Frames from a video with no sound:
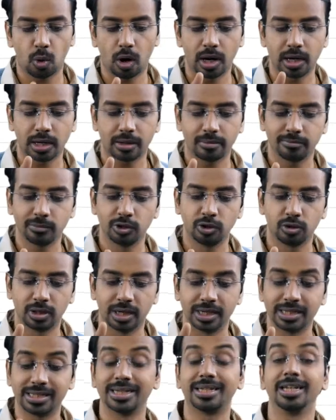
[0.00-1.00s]
want, you know,
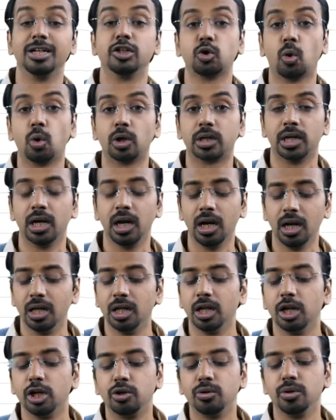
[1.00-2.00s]
let's say till total,
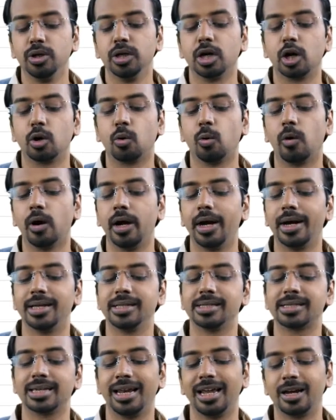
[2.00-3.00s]
you need not go ahead
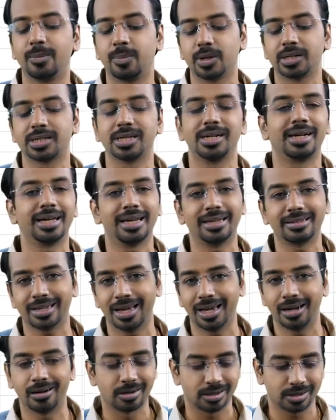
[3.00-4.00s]
and select percentage
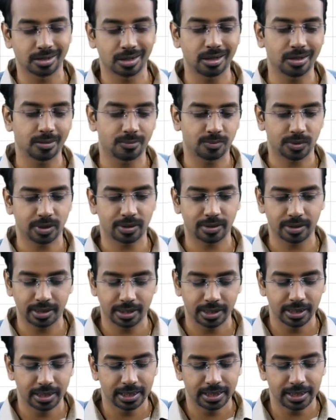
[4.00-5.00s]
and result.
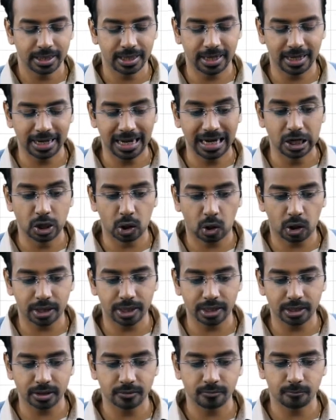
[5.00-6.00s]
Then again, I'll
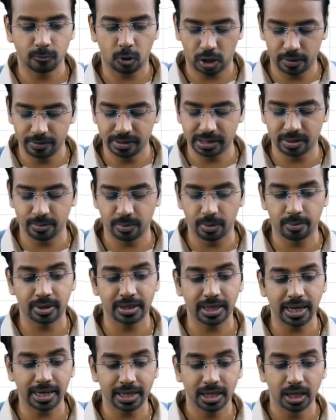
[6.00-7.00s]
lock it. Always
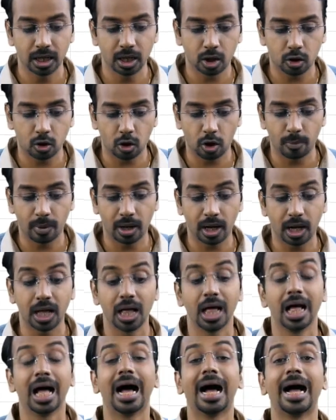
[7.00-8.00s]
remember that,
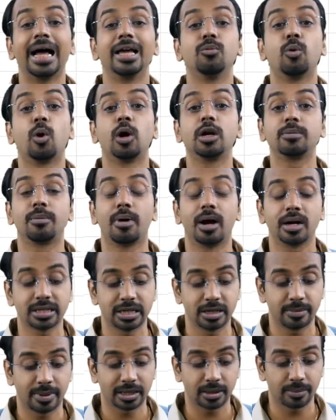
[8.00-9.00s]
comma, I want
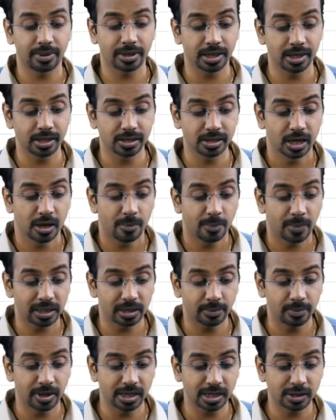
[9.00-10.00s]
marks in mathematics.
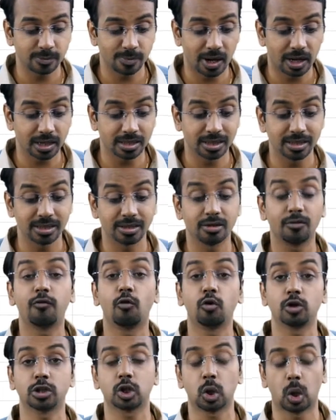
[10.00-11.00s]
Mathematics marks is in the
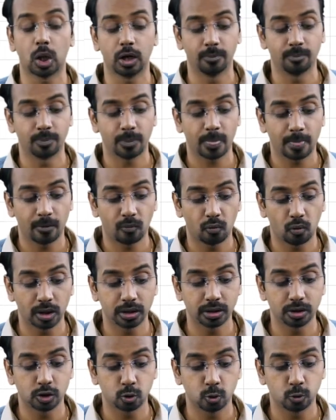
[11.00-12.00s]
fourth column,
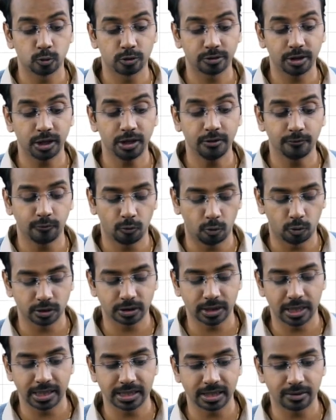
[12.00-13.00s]
1, 2, 3, 4.
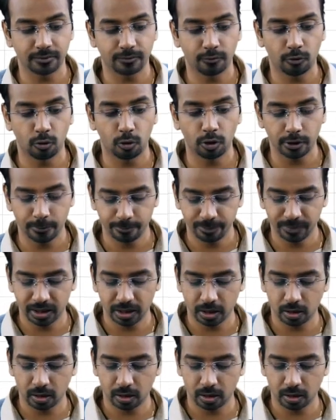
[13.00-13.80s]
So I'll say 4,